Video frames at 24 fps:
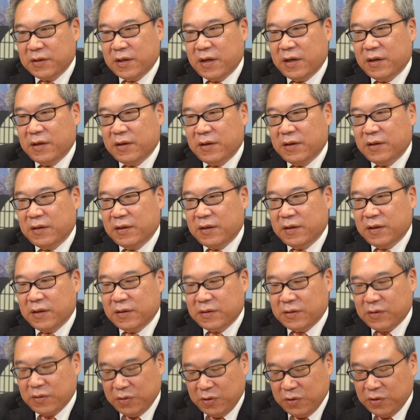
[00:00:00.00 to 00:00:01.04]

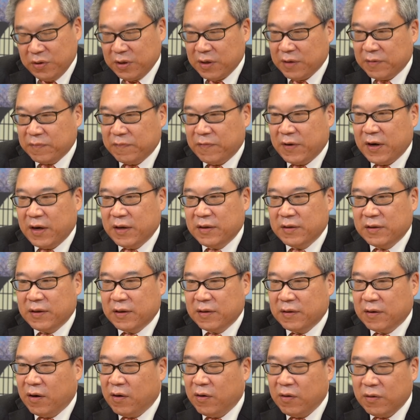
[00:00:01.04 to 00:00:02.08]
and so you can find
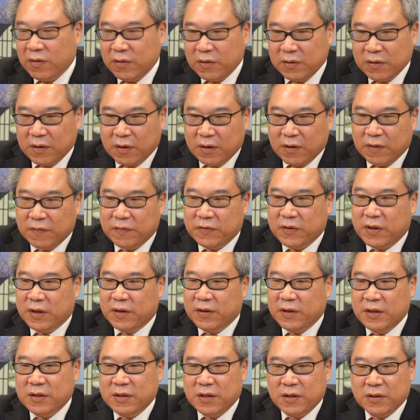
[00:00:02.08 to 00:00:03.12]
all of the
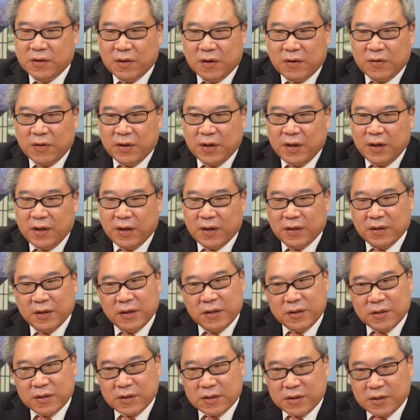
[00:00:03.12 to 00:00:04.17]
necessary and
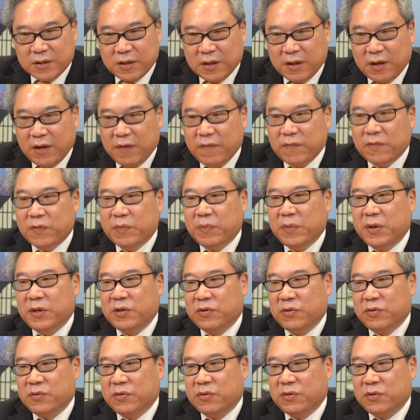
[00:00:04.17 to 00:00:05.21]
interesting
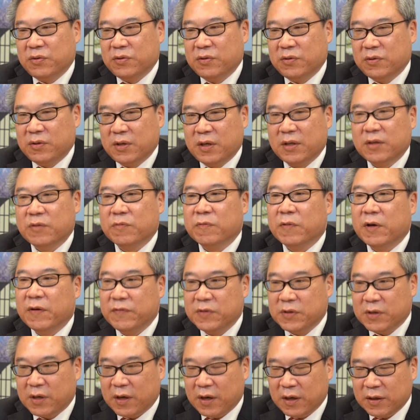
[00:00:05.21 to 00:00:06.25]
information through that
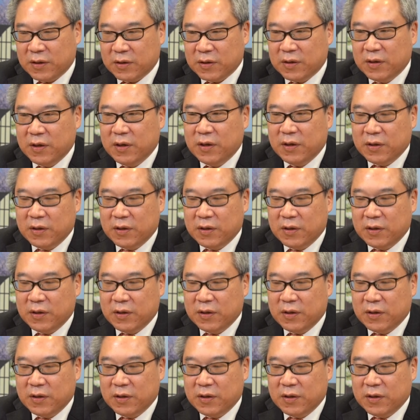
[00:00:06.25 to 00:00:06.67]
website.